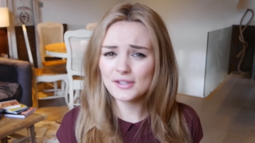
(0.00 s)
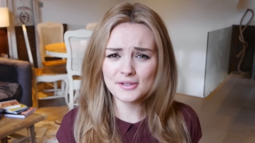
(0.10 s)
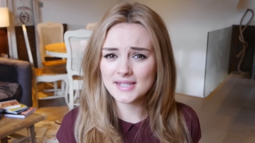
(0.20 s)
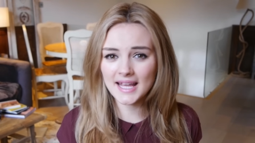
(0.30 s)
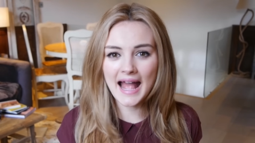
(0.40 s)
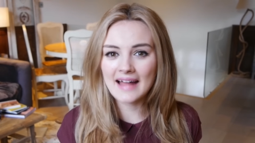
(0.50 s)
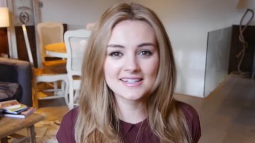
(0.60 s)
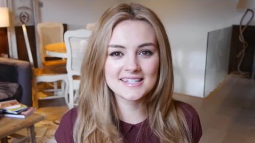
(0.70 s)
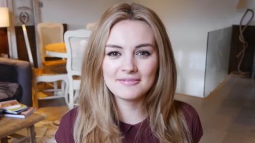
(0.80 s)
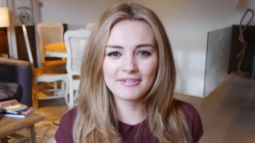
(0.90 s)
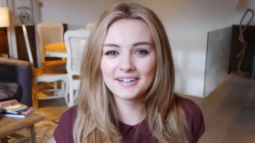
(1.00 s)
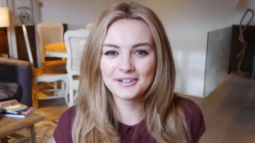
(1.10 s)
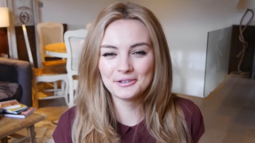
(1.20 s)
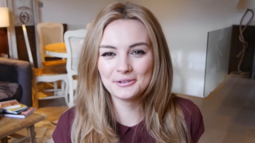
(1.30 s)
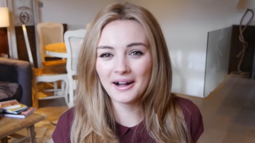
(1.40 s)
are you using
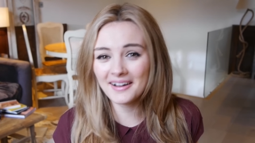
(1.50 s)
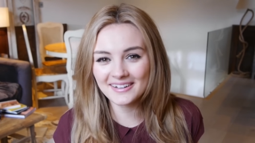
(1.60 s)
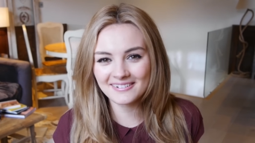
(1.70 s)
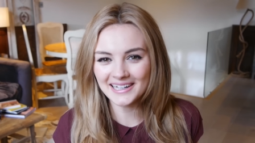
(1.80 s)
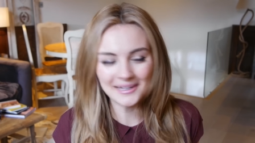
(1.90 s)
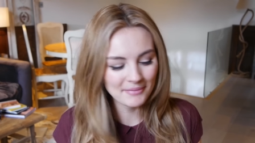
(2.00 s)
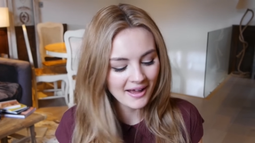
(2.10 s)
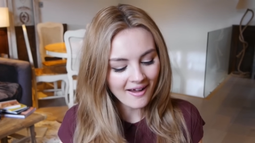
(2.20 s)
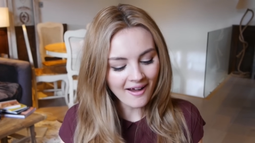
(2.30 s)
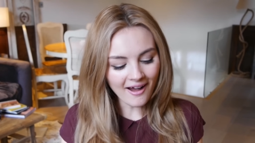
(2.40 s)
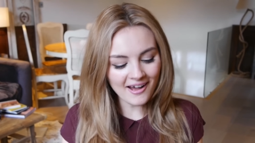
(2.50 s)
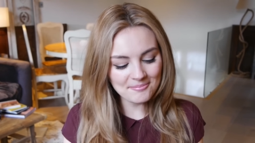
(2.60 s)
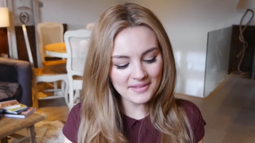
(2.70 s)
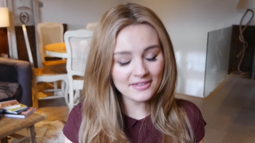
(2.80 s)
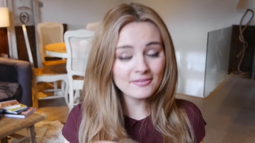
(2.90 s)
anti-wrinkle eye cream?
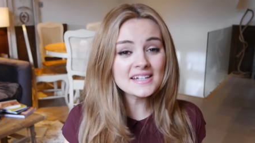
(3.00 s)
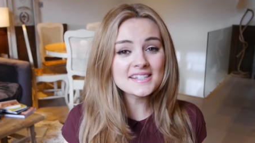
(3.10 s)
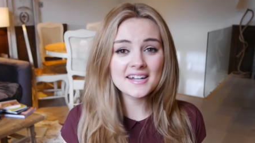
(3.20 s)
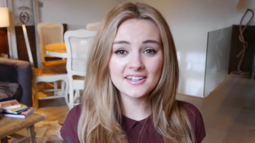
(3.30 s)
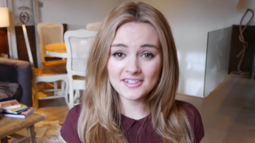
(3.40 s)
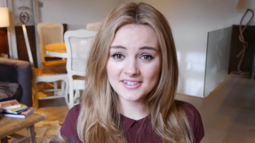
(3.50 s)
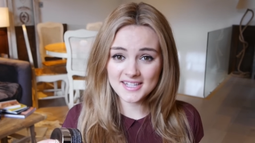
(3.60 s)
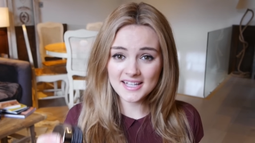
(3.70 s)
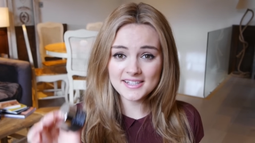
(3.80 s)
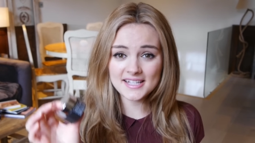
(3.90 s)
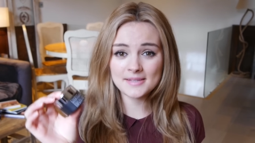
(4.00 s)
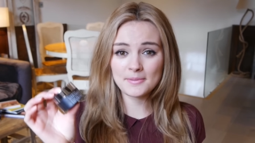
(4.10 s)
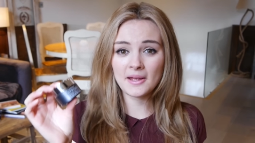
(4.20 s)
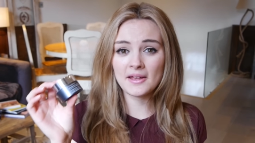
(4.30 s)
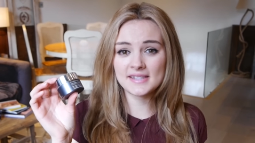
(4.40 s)
Um, the reason I use this is
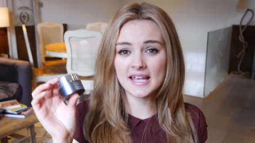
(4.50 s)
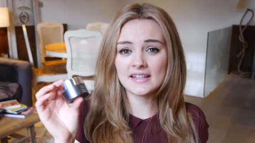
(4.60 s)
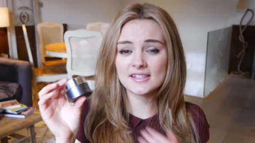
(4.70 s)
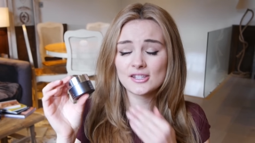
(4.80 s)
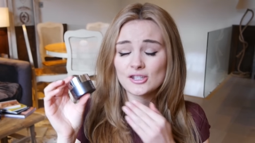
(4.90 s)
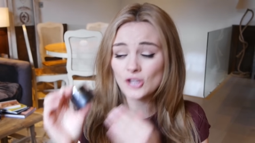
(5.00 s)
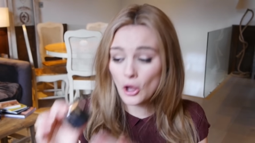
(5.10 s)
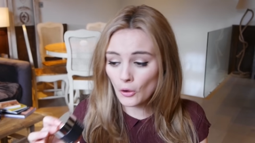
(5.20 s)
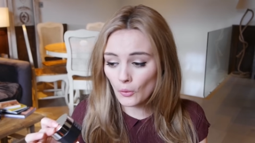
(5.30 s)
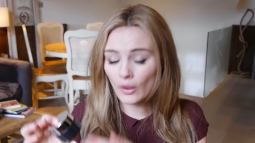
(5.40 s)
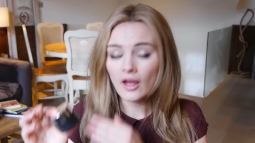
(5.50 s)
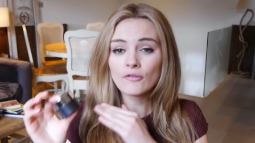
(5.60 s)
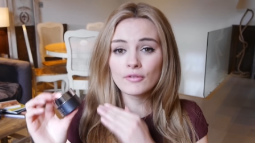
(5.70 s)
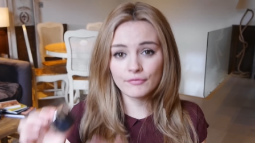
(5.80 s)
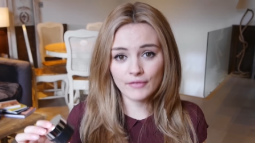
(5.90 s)
because it's so
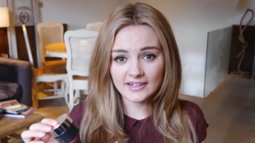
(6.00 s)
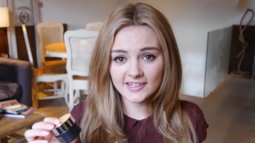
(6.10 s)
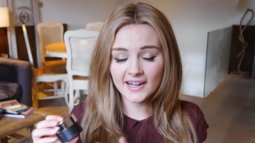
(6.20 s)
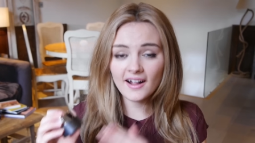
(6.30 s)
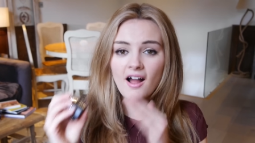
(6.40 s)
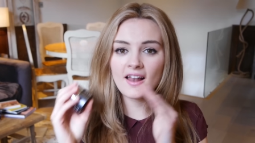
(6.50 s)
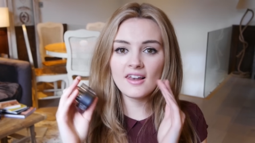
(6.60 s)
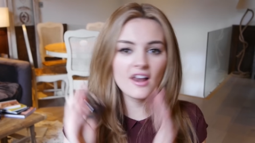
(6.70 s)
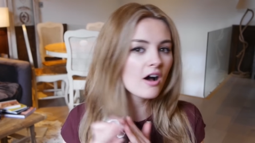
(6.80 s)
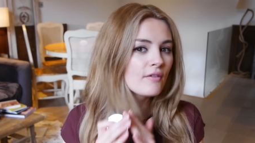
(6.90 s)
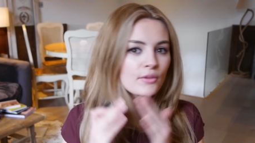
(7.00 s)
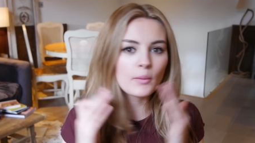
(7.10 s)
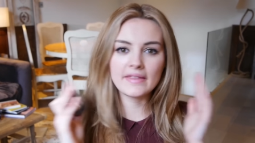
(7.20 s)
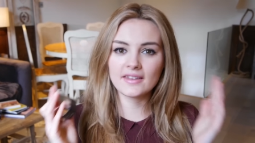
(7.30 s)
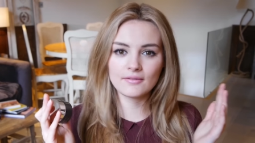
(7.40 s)
refreshing. I love
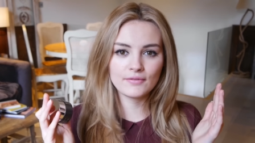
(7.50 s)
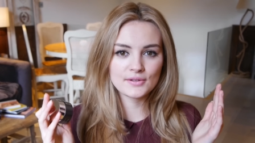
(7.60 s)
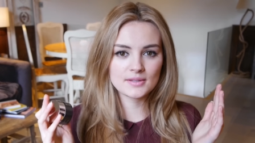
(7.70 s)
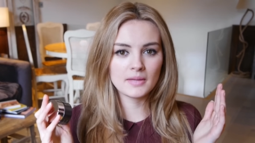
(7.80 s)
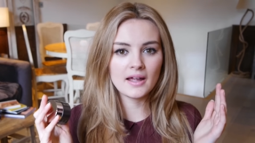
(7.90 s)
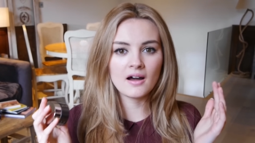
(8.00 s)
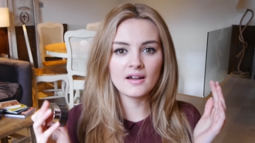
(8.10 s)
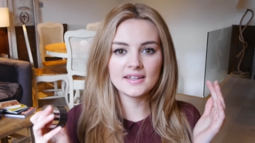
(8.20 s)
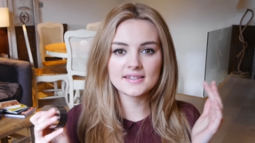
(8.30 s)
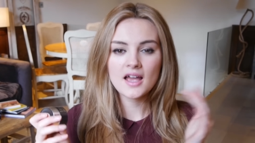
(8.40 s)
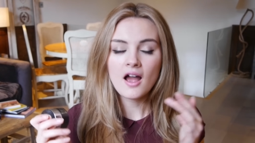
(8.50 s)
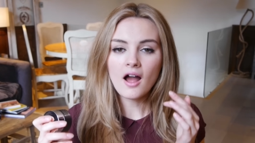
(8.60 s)
the way that it feels on my eyes.